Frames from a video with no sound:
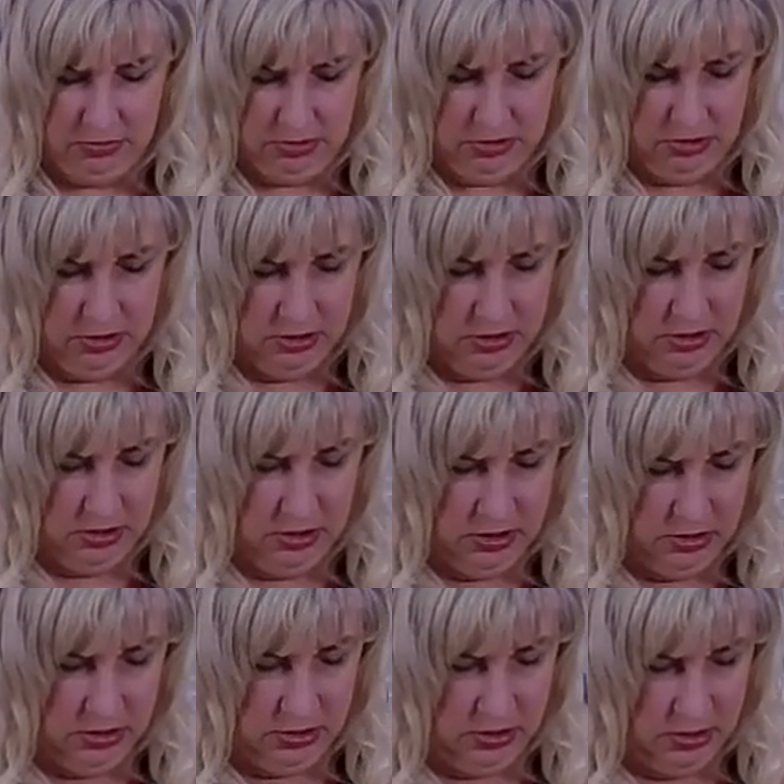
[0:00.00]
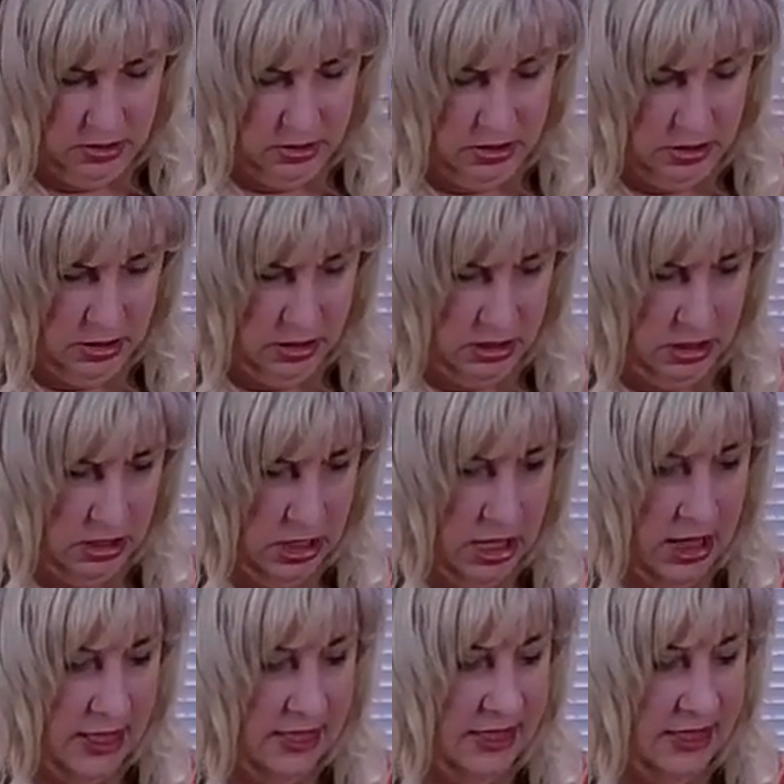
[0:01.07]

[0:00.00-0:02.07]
What kind of orange mesh is